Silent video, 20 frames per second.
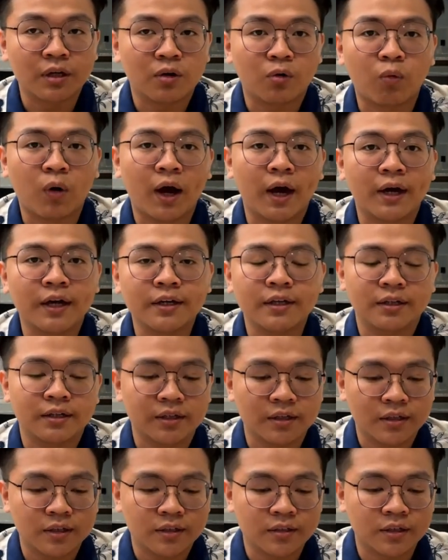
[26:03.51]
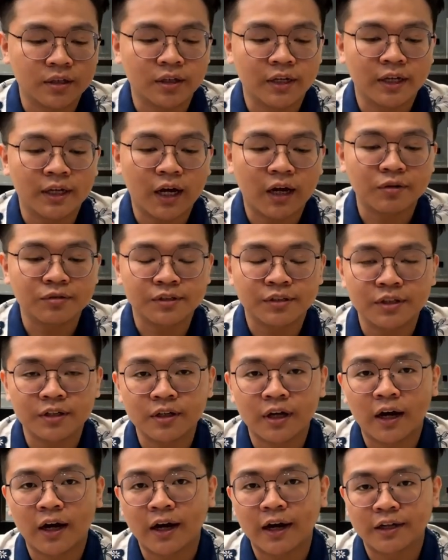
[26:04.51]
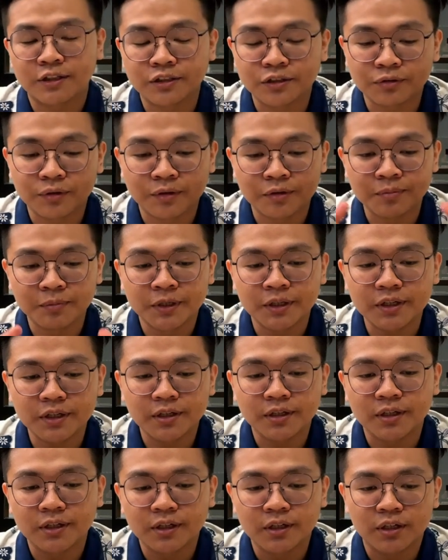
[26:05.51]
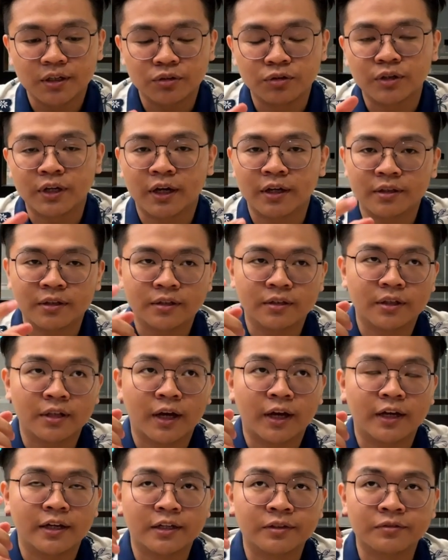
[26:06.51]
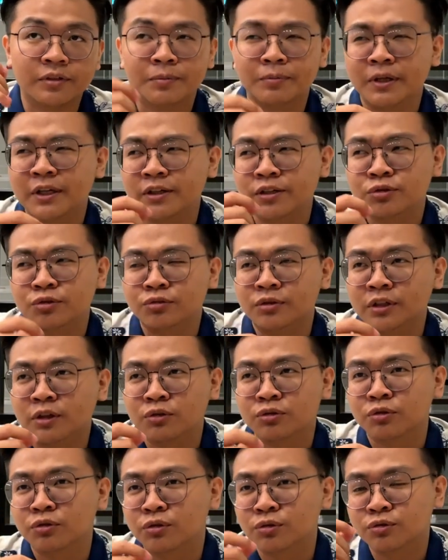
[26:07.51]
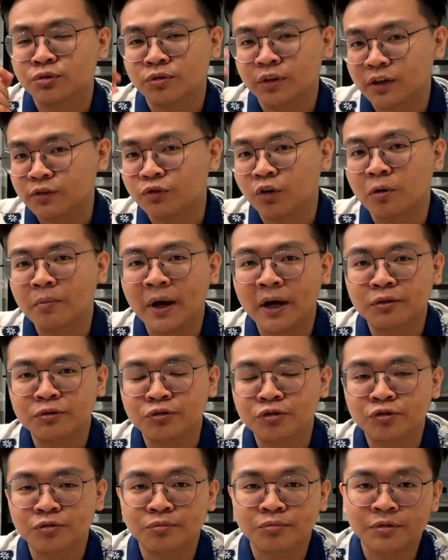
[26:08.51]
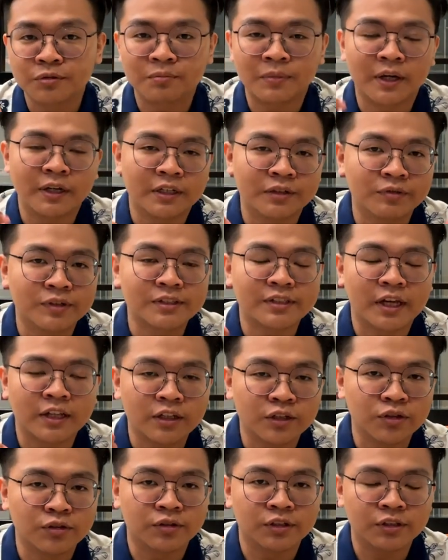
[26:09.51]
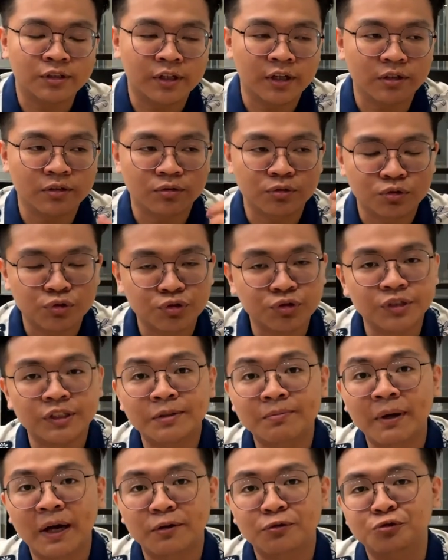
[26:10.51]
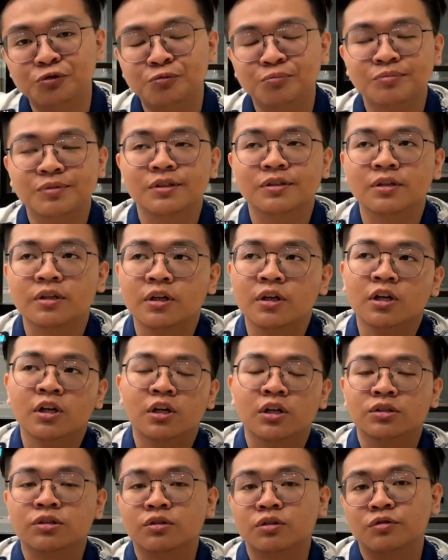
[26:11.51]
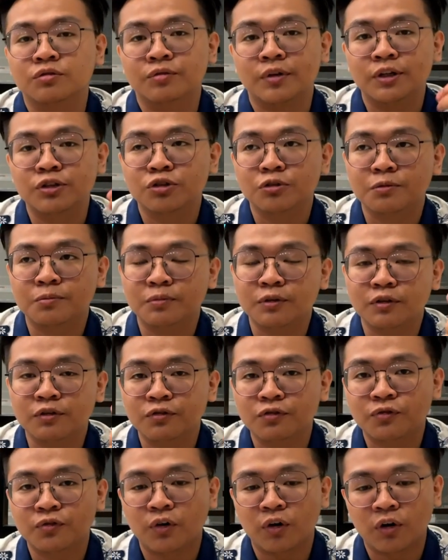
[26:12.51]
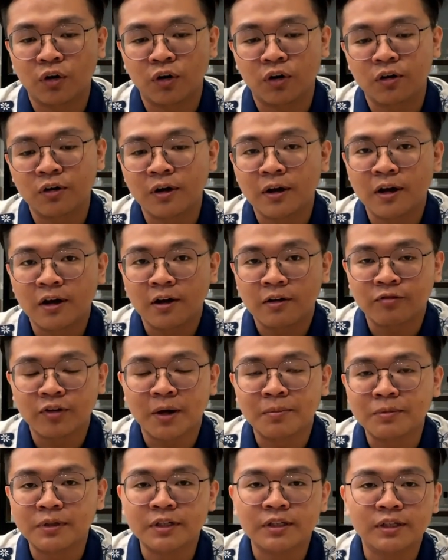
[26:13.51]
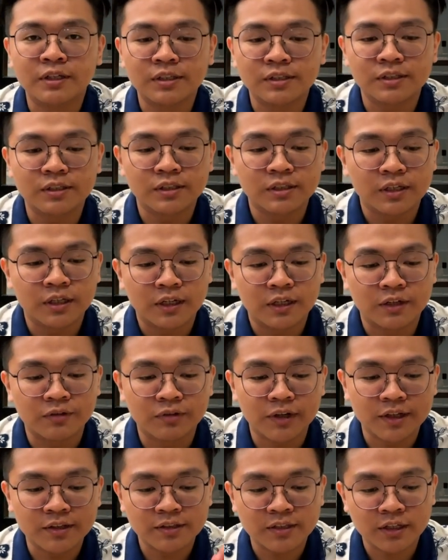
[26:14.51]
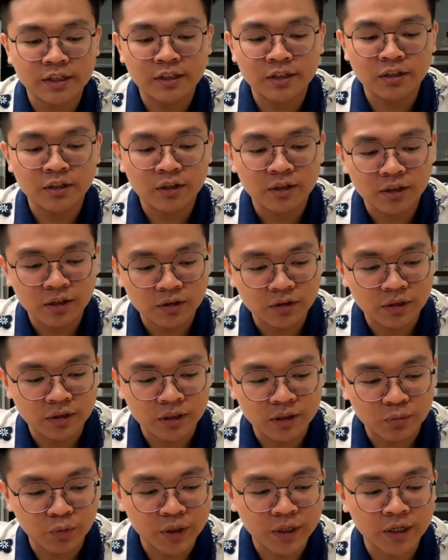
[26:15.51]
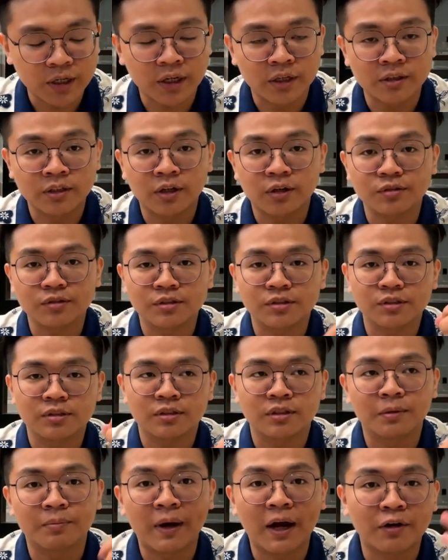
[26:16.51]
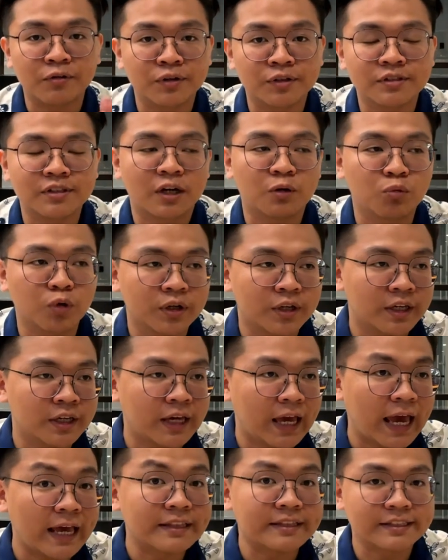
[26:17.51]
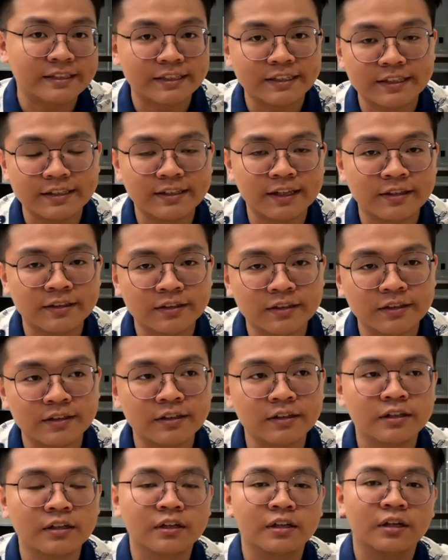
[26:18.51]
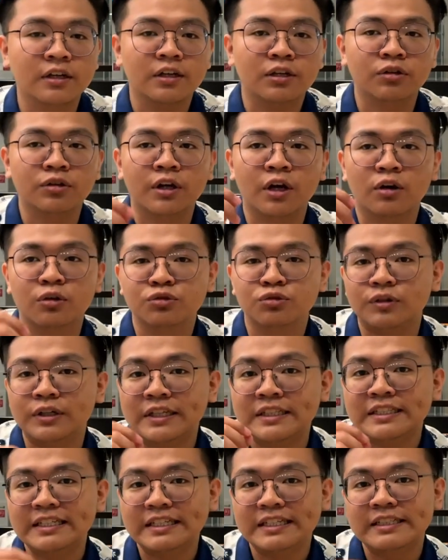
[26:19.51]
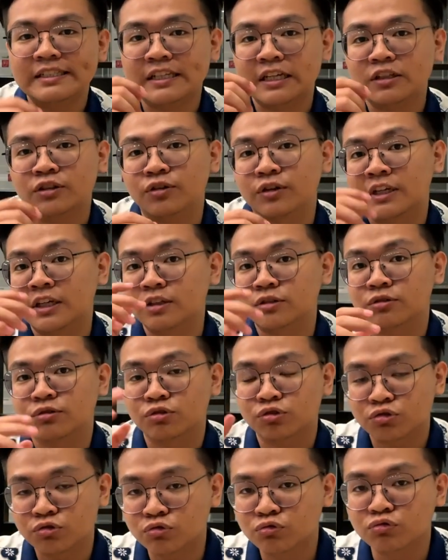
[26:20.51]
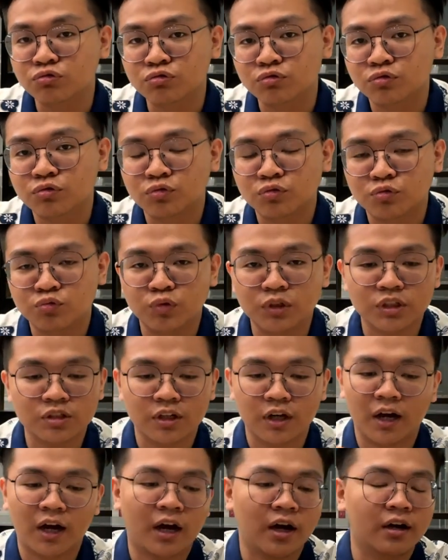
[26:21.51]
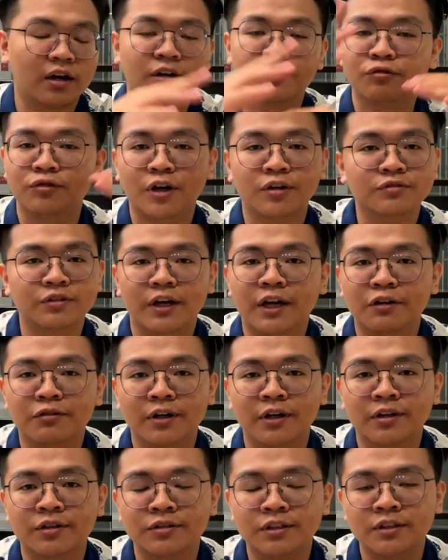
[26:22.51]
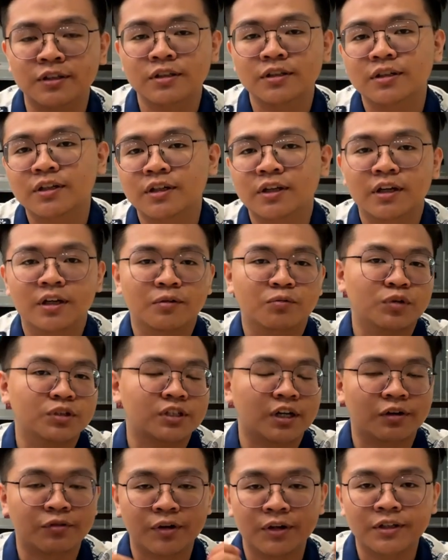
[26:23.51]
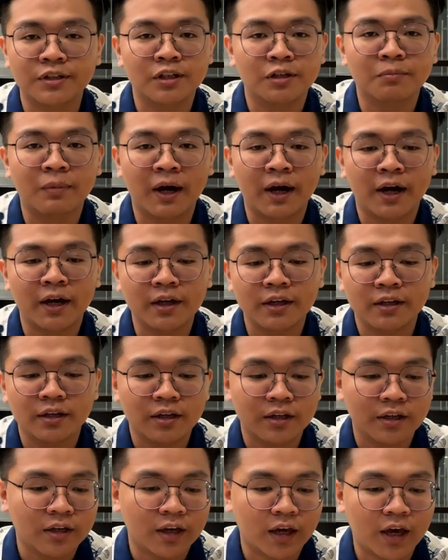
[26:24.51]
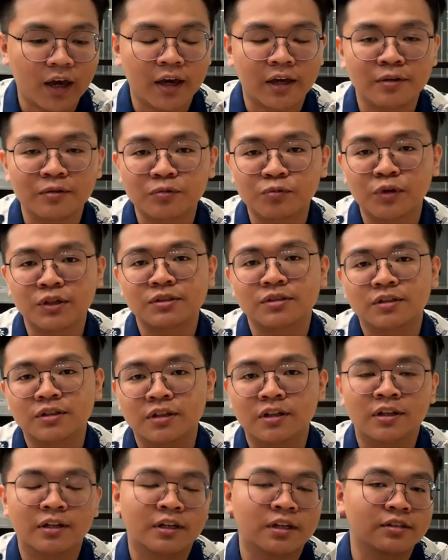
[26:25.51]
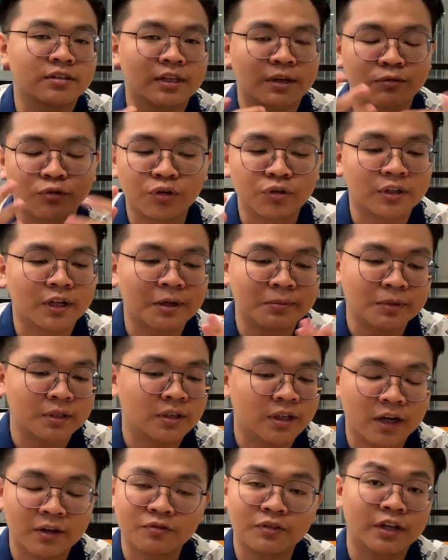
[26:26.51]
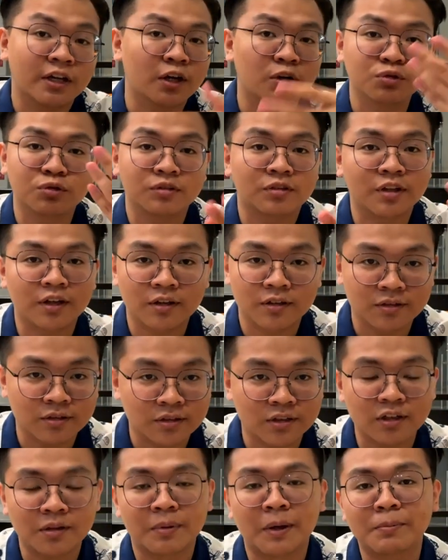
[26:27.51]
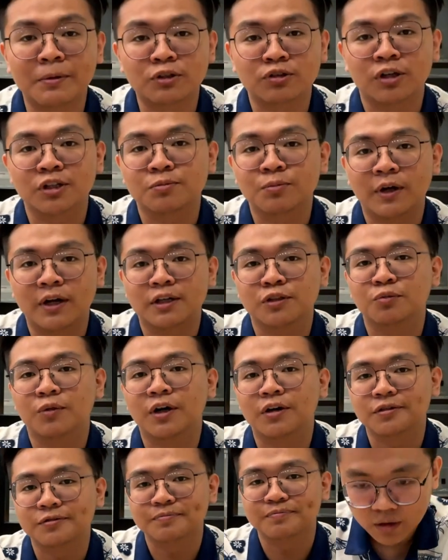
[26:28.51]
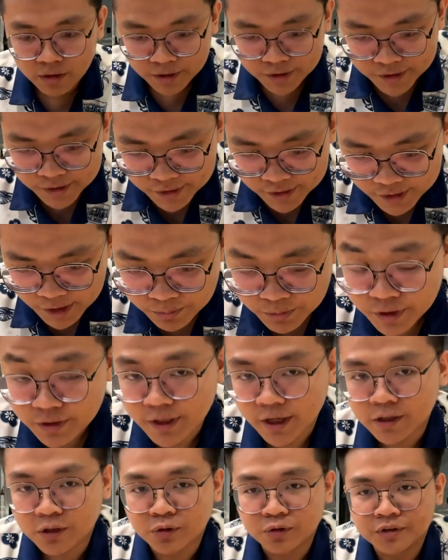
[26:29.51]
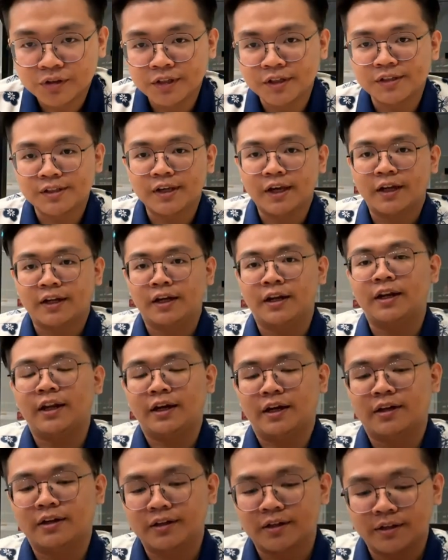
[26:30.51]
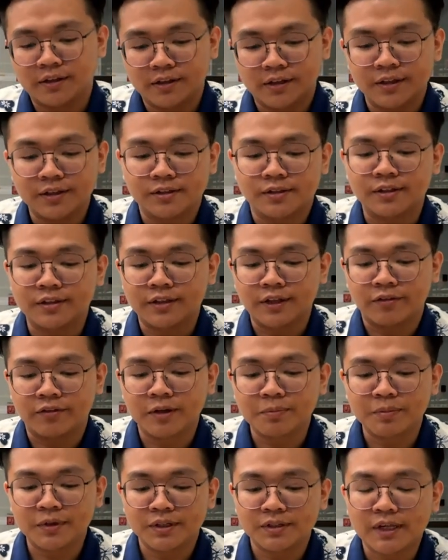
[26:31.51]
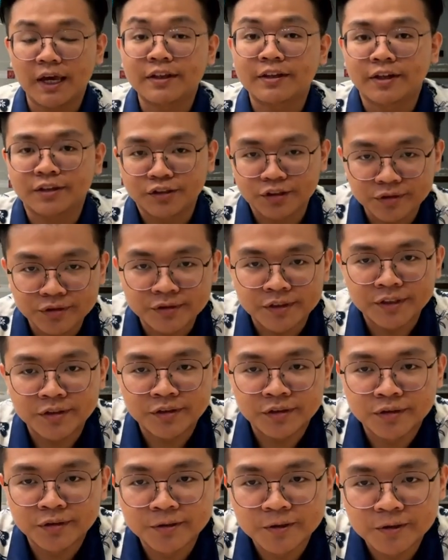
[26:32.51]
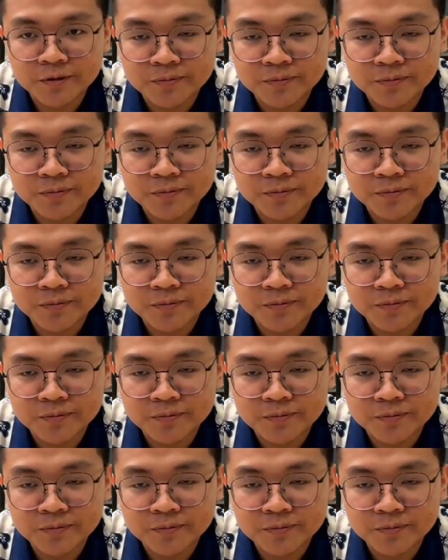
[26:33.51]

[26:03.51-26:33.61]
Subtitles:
Why? The layouts here are actually very big. You get like, if the biggest unit also goes to like 4 bedrooms, but even standard units get to 3 bedrooms. So very suitable for families. If let's say the working adults, the parents are working at the city center, you can also easily send your kids to school, which are around the area only, which are very nearby. And once the kids have grown up enough, they can also take the public transport as well. Something that I noticed and I like is the developer's attention to detail.